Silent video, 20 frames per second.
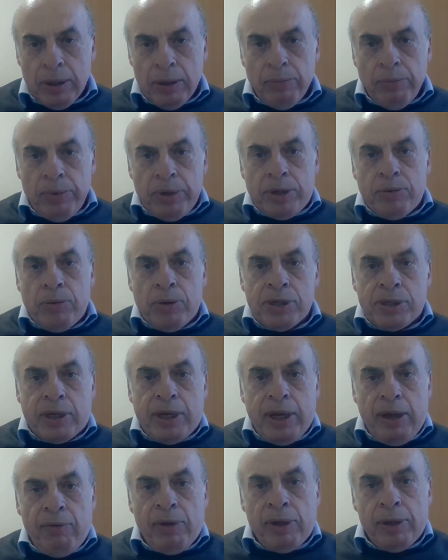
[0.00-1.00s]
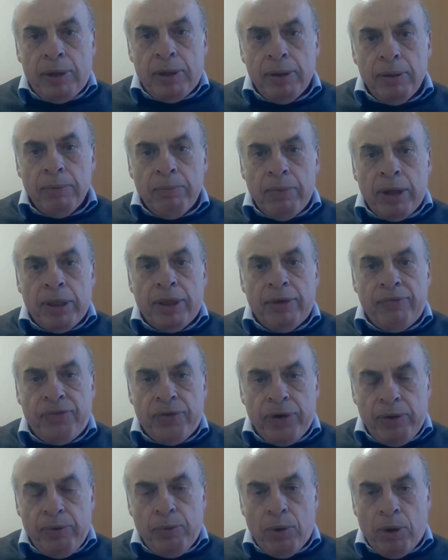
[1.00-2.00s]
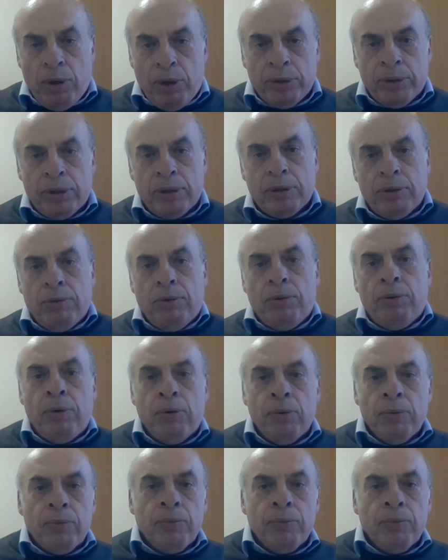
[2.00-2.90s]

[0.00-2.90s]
which was given by the free world to